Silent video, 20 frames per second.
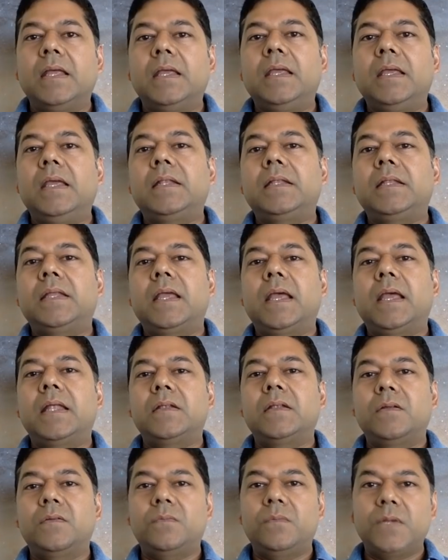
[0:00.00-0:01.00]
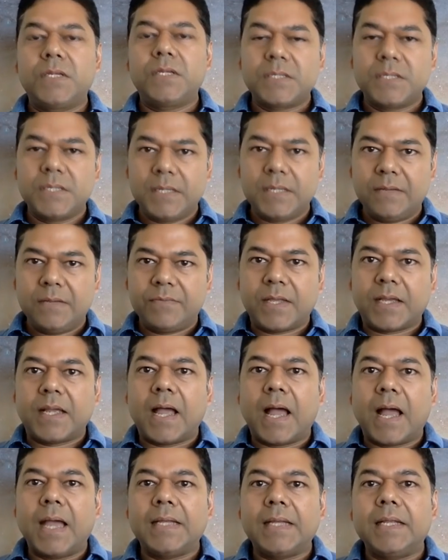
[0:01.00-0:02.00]
it can receive the
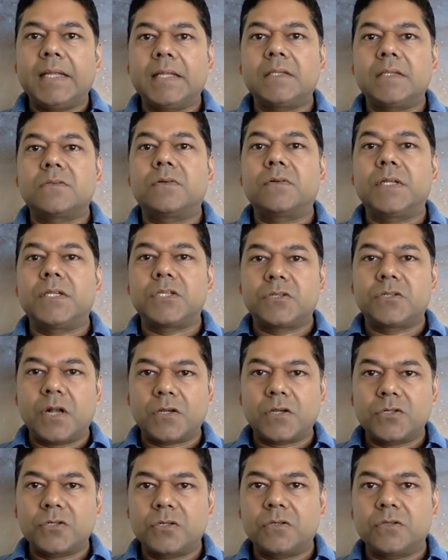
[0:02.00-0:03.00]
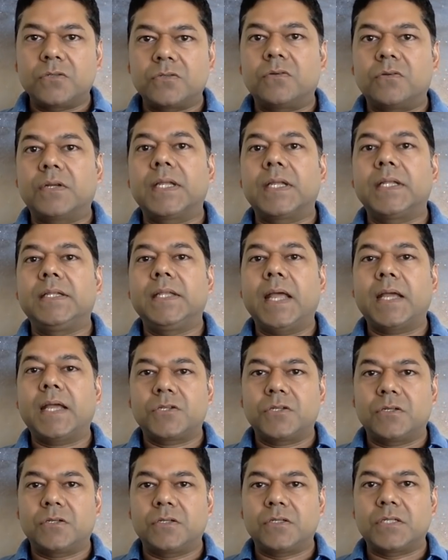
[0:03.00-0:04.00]
guidance or instructions or
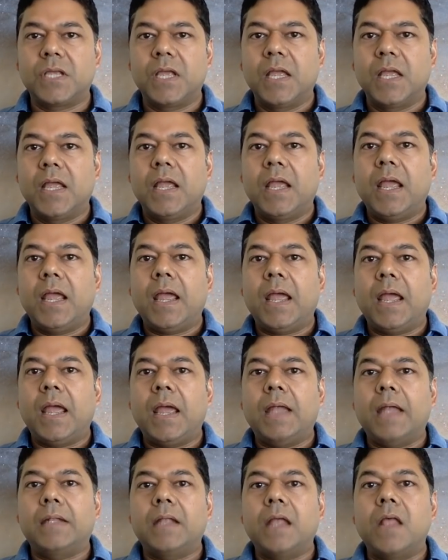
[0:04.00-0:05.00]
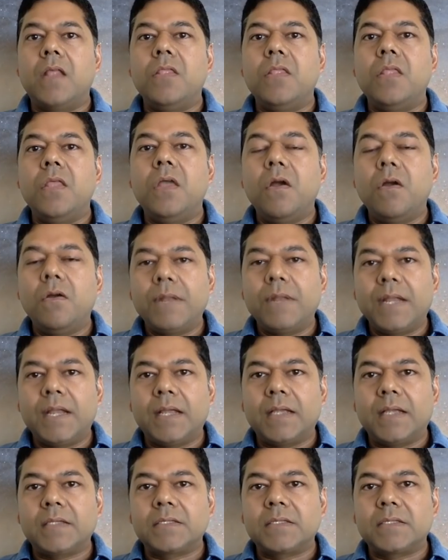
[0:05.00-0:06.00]
connections and
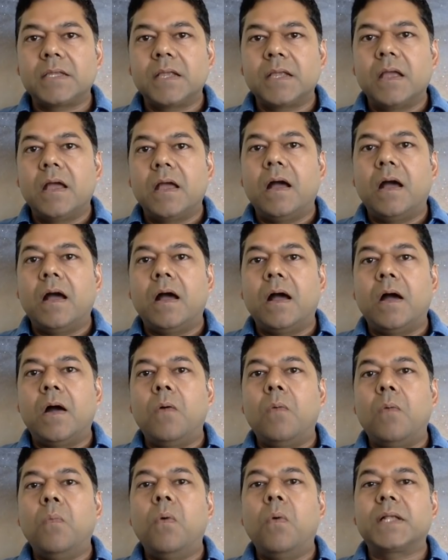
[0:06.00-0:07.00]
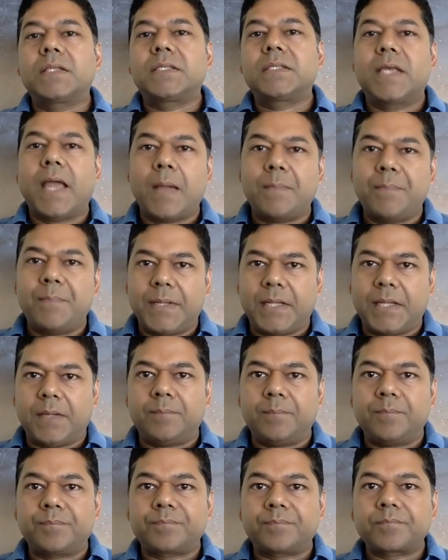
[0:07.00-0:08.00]
notice what's happening.
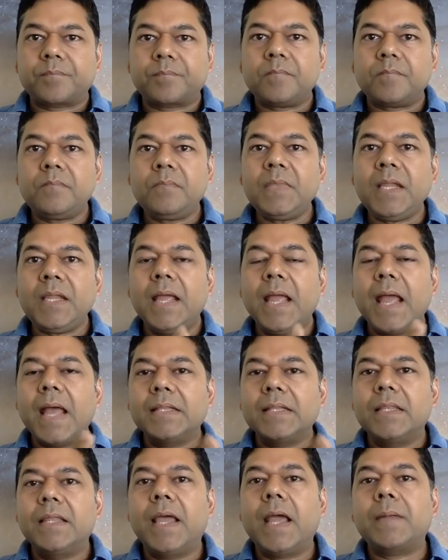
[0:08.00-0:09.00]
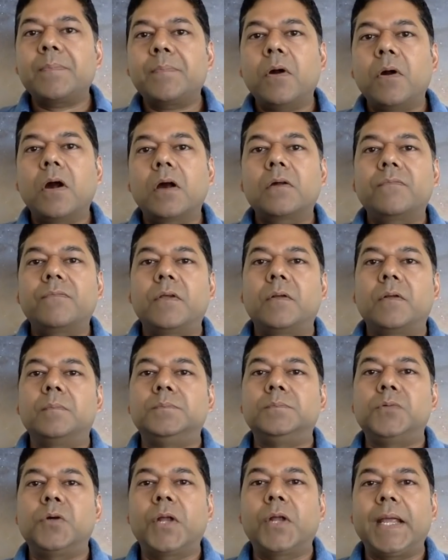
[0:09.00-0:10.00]
And that part of your
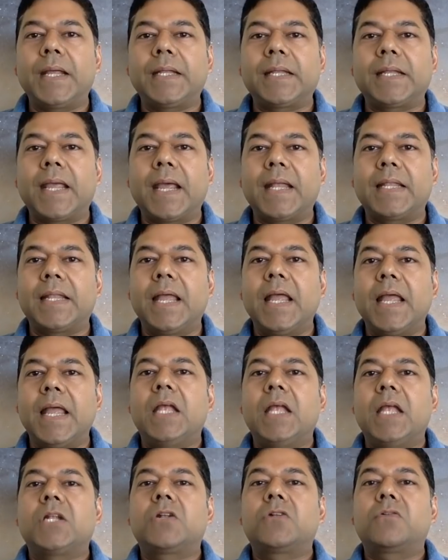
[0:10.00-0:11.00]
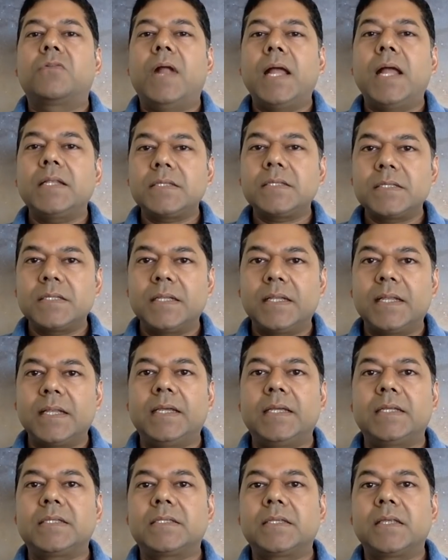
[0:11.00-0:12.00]
brain can
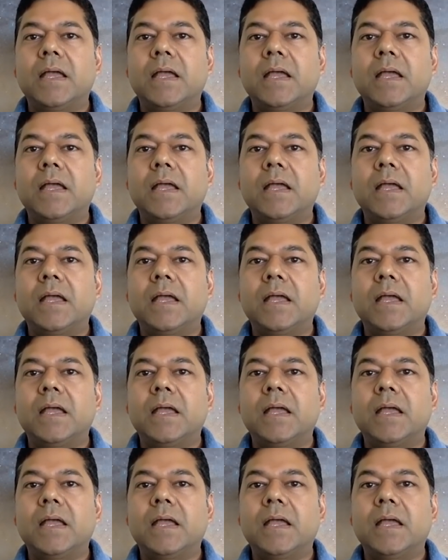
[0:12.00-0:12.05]
translate